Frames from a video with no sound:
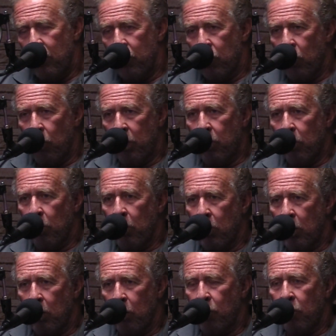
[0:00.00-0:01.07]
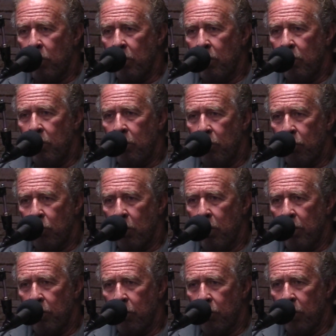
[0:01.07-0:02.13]
So we were real close to
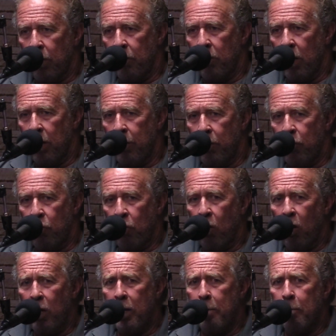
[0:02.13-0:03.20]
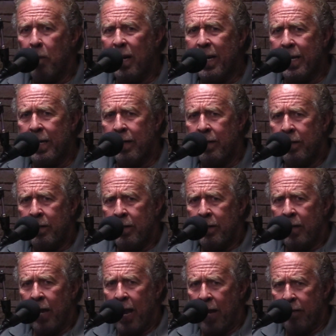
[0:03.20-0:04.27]
starting at the same time. And Sean and Mike
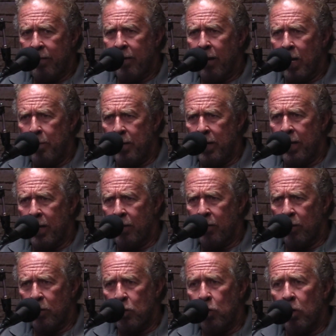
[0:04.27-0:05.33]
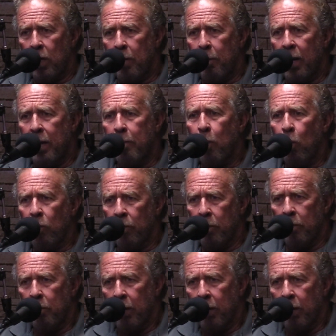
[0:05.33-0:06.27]
had time in out there. And Mike Moulton.